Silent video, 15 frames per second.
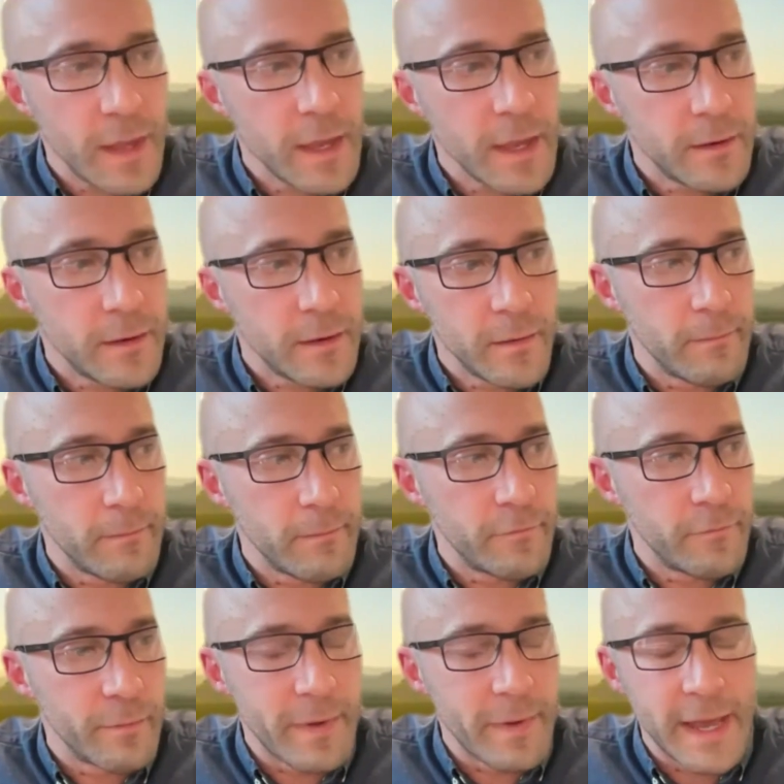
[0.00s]
it
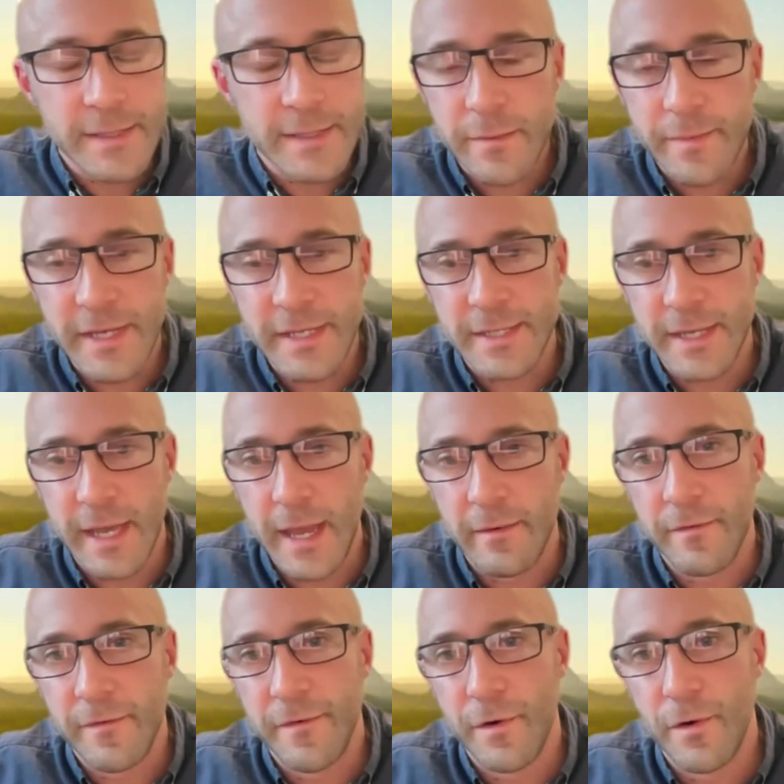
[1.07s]
remains to be
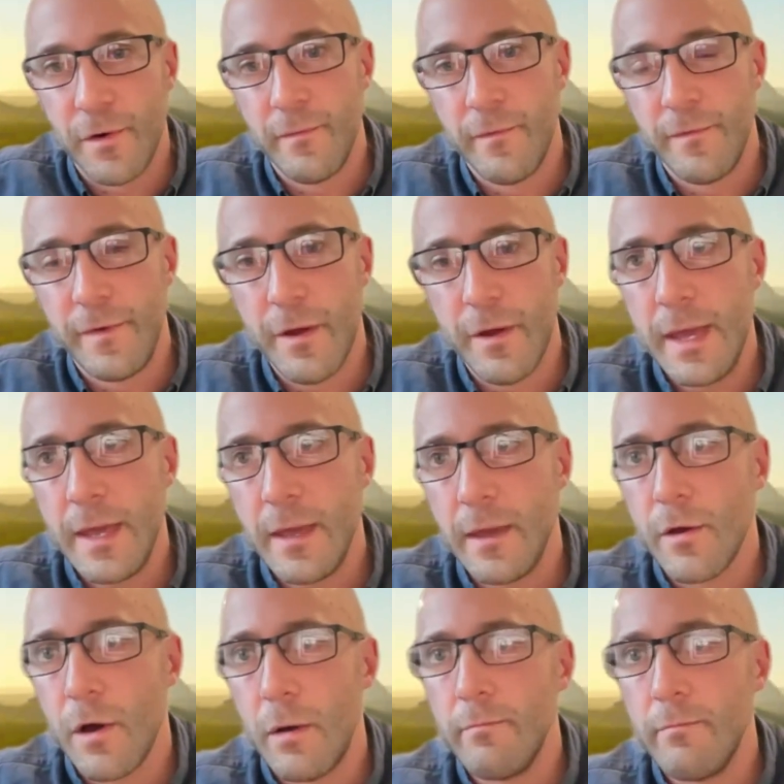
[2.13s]
seen for
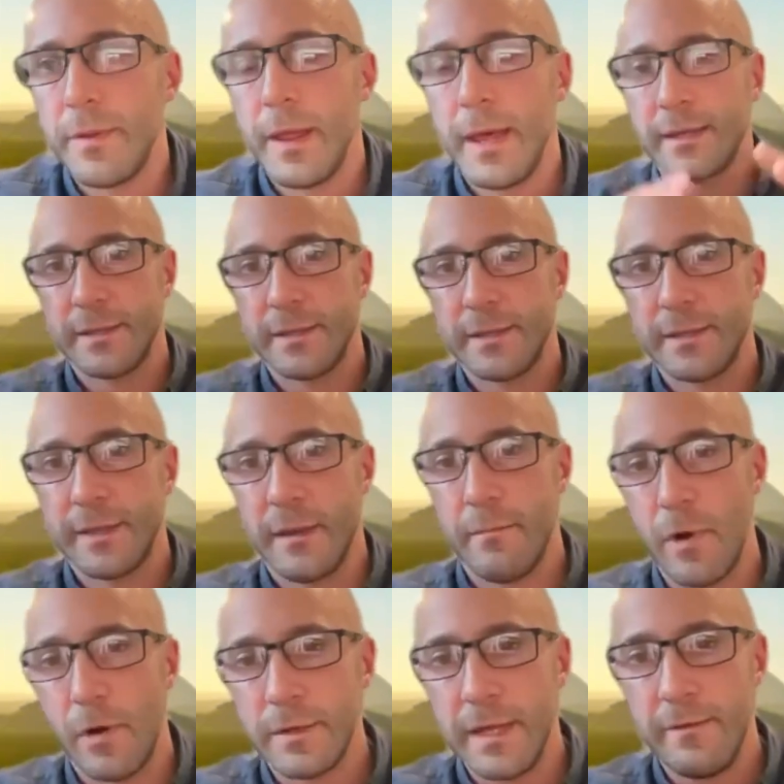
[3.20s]
very complex,
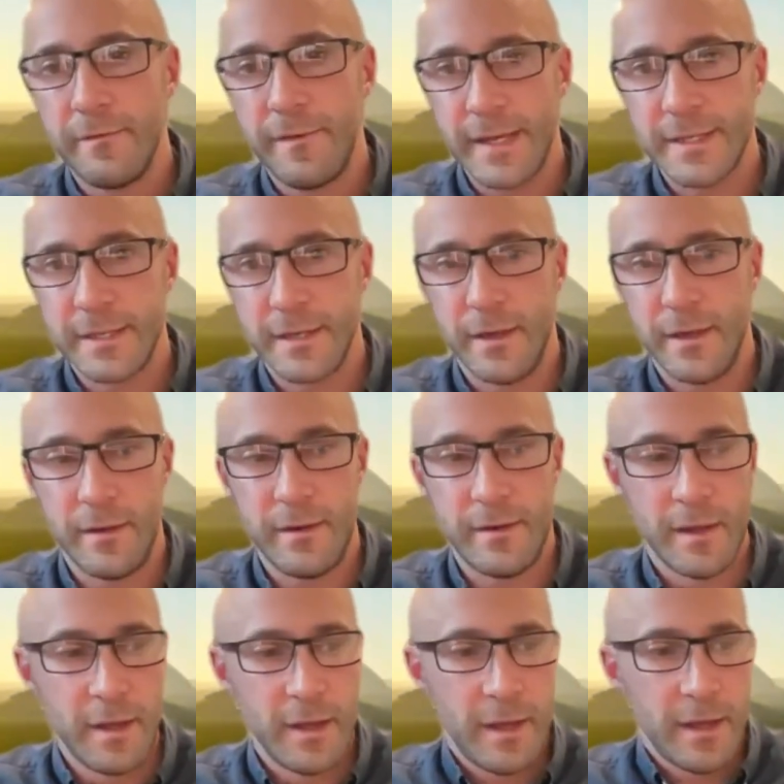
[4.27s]
multifaceted
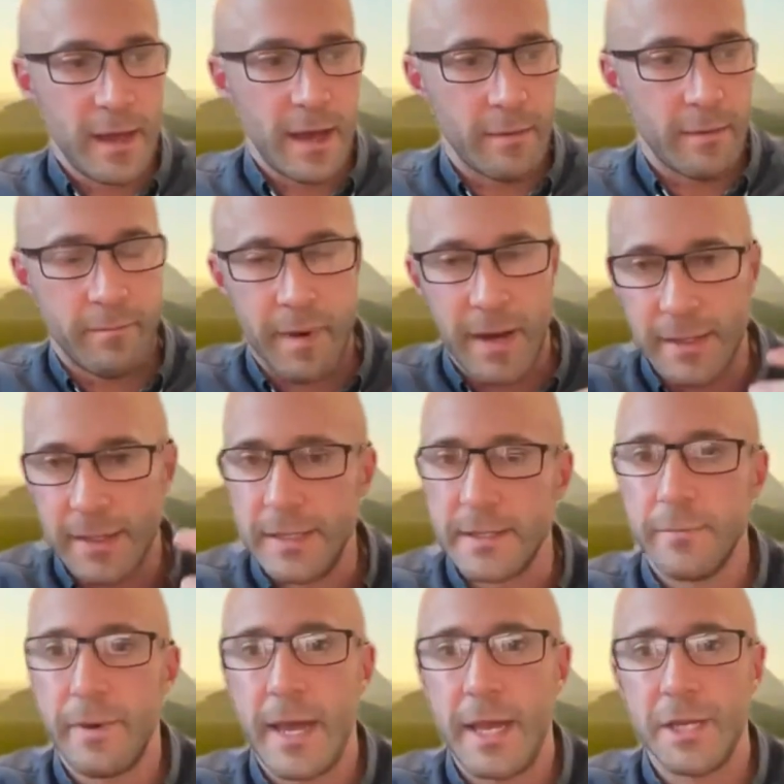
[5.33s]
um,
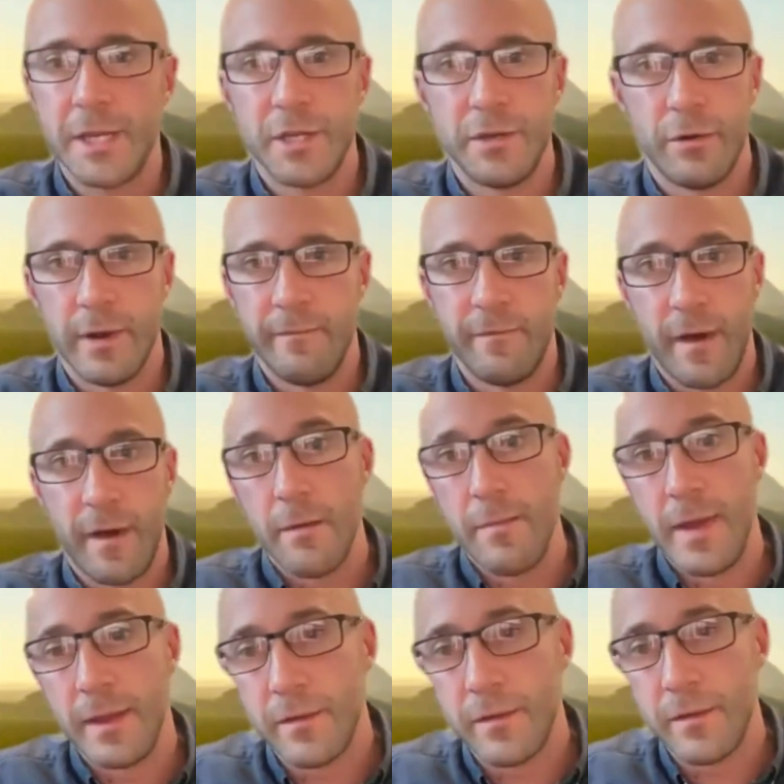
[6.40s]
participation or
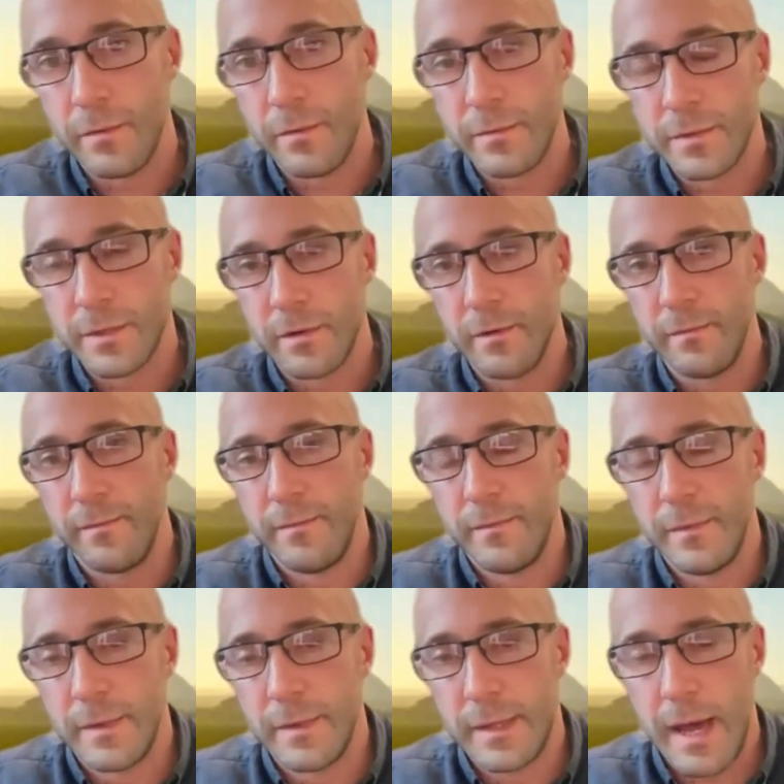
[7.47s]
environmental sort of
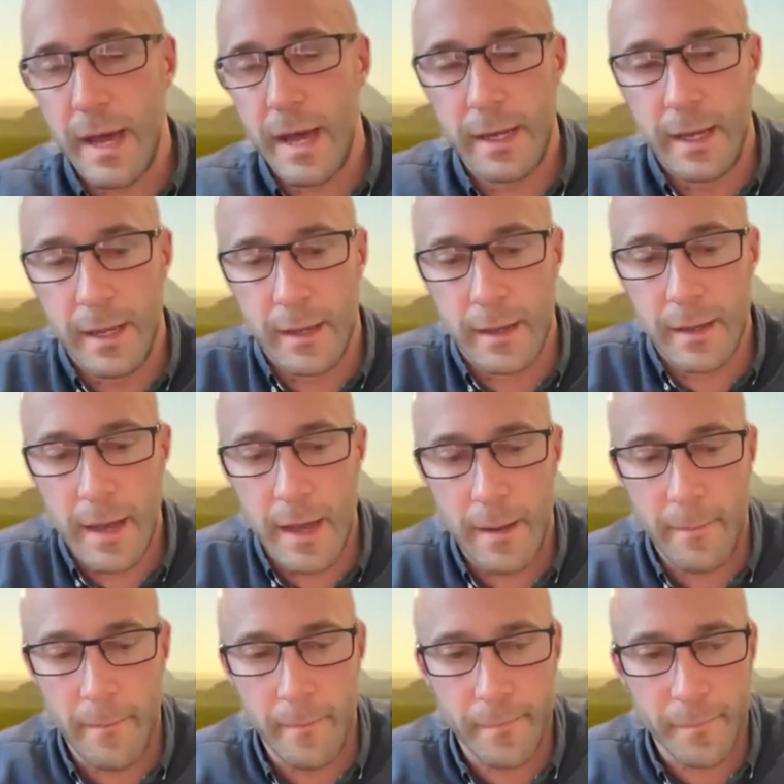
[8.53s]
targeting
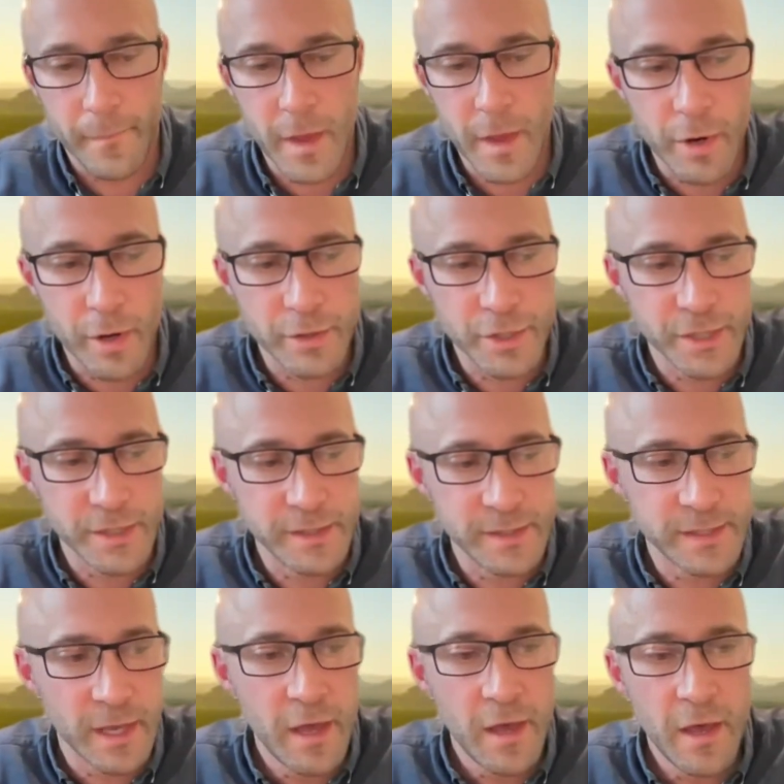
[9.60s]
um,
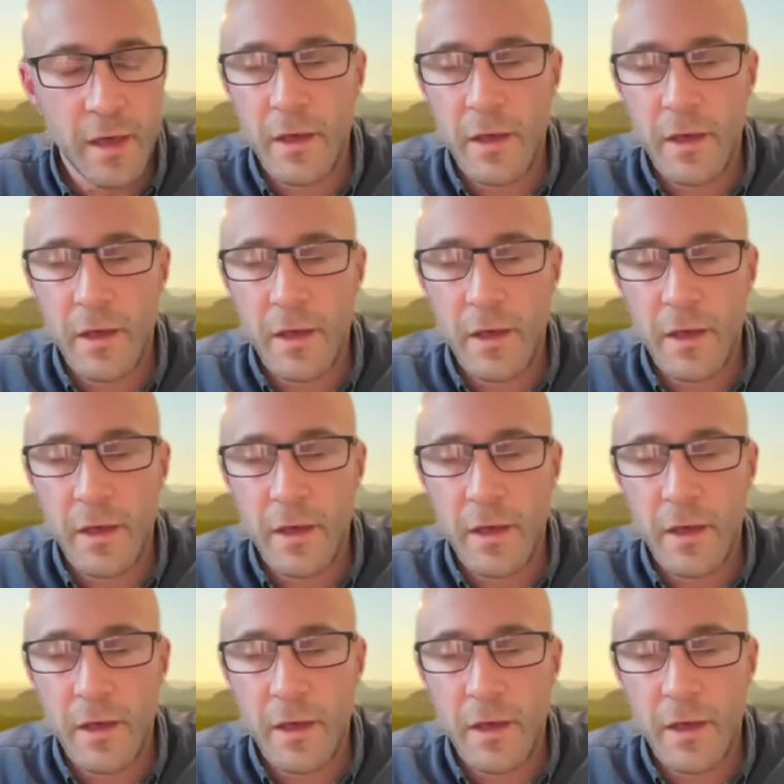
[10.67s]
approaches,